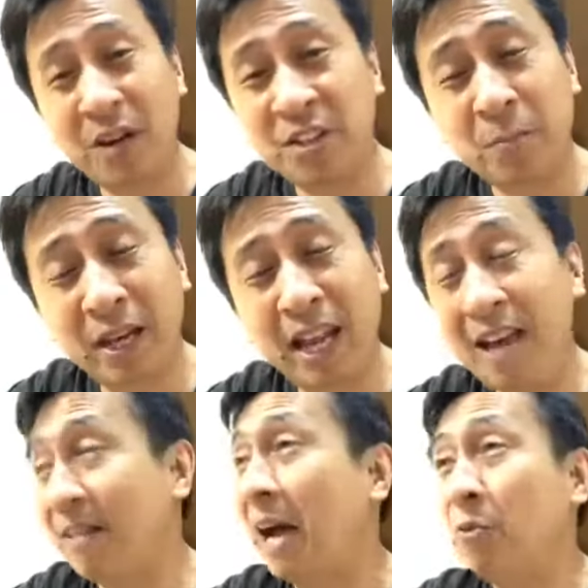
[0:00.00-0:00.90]
rest of my
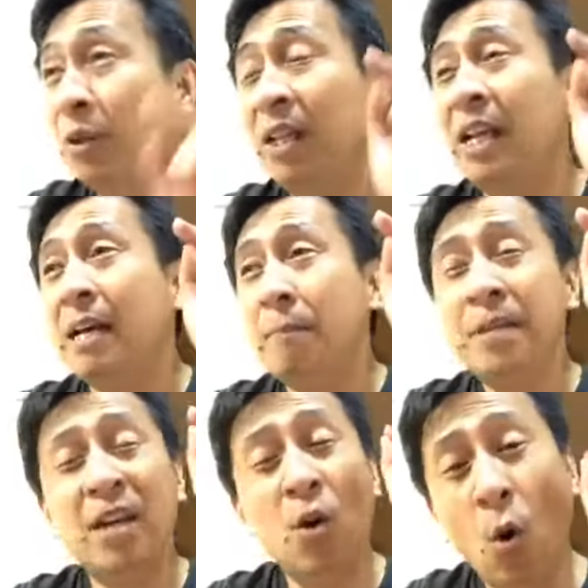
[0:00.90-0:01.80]
life. I will
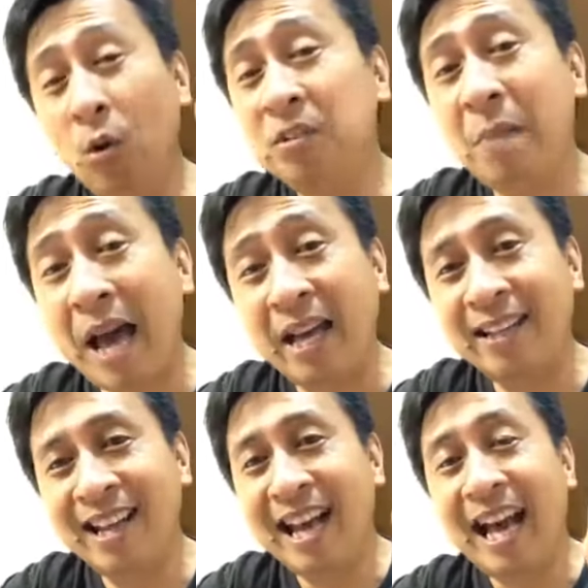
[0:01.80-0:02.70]
be an old
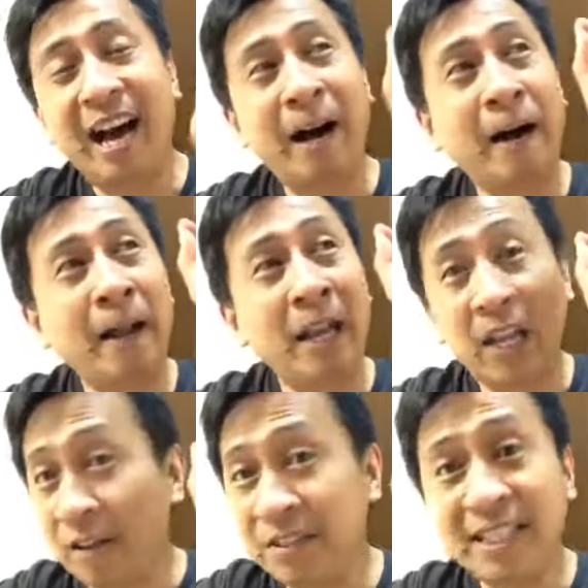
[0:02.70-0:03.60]
man,
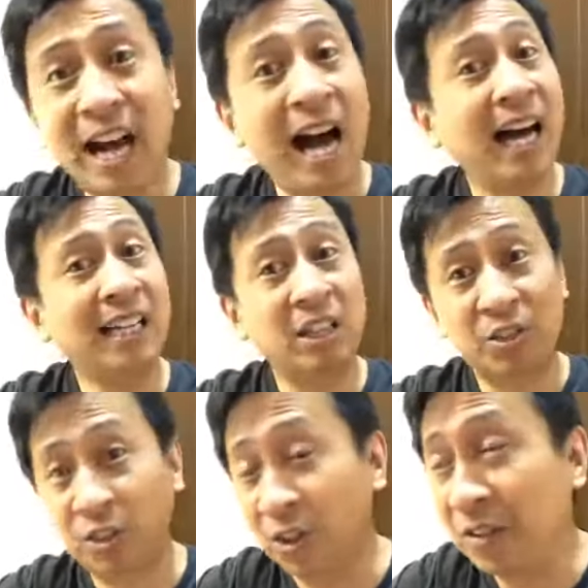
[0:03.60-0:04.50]
loving God,
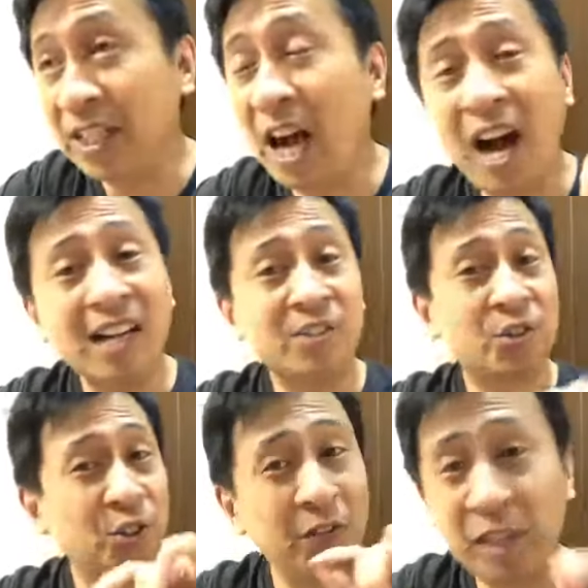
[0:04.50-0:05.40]
serving
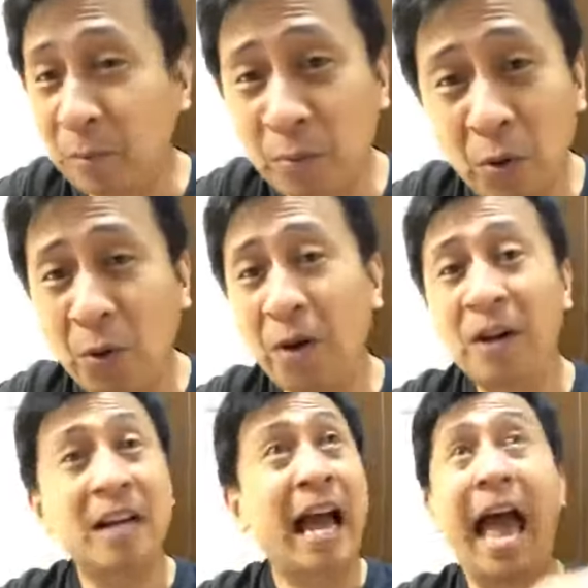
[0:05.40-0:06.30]
the
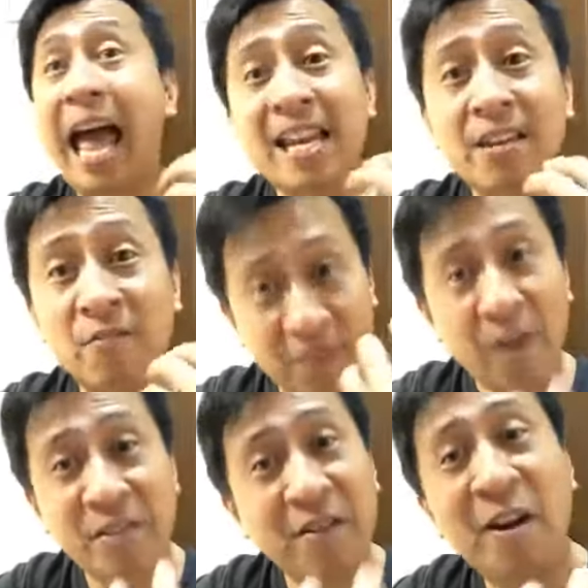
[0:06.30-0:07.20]
poor, and
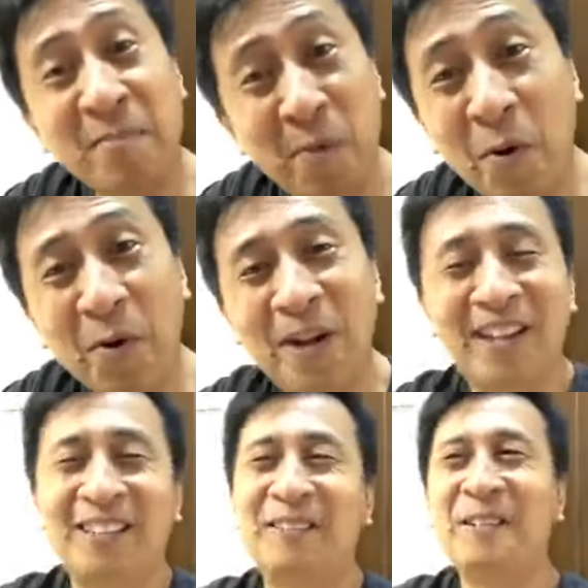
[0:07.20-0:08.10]
very, very poor.
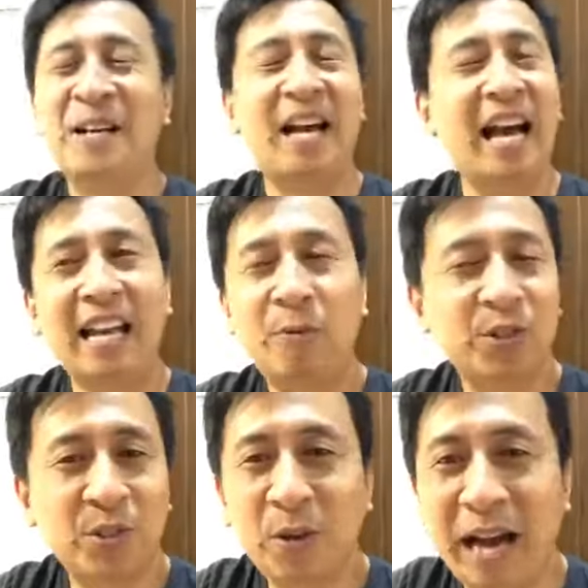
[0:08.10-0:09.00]
And I
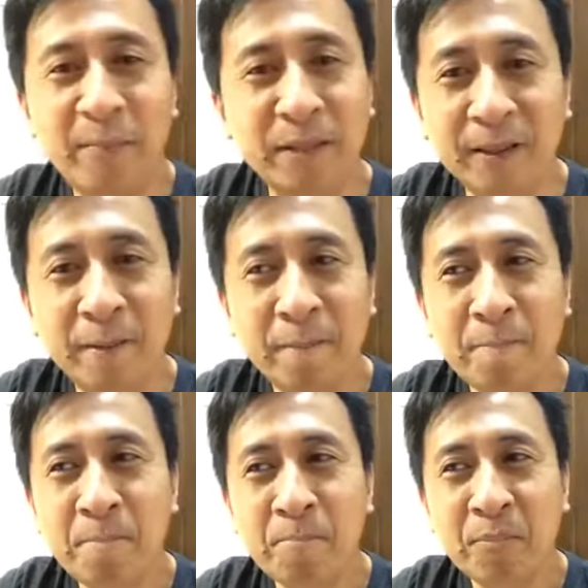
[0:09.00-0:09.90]
was so happy.
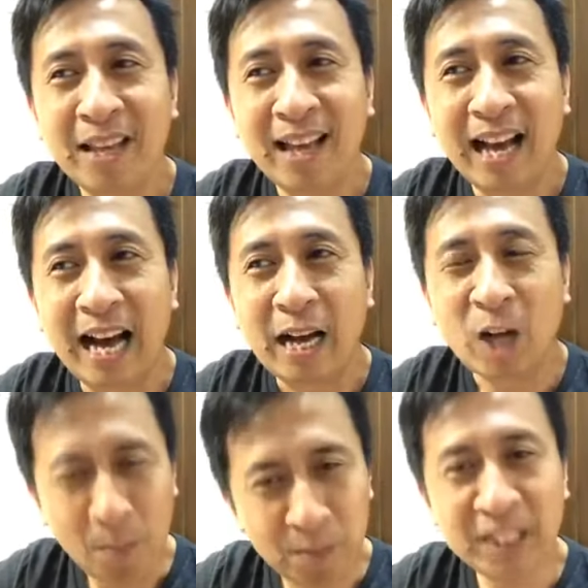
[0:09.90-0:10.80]

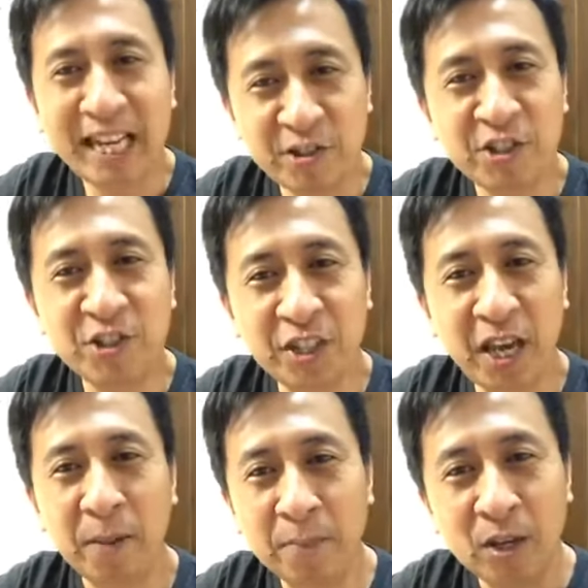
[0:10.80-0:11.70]
Complications
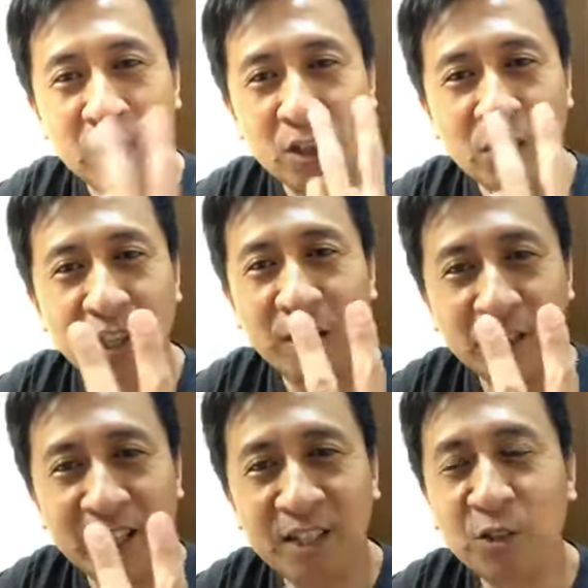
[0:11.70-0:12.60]
came
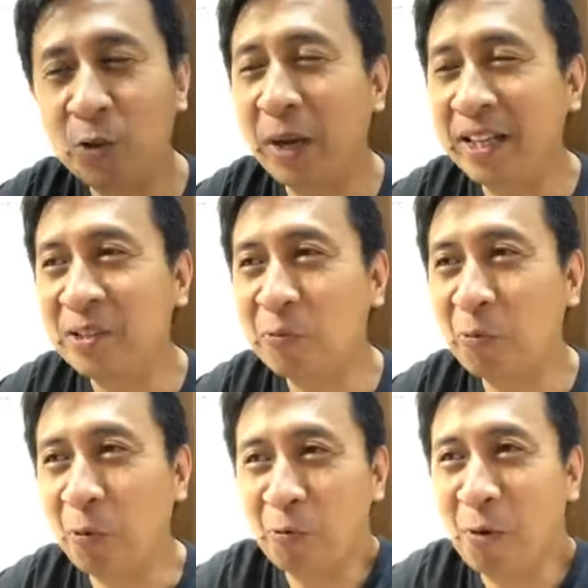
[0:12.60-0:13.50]
in two ways.
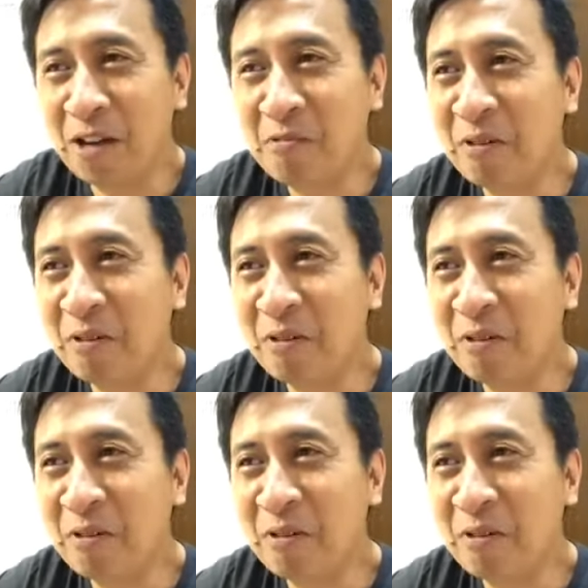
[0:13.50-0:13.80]
One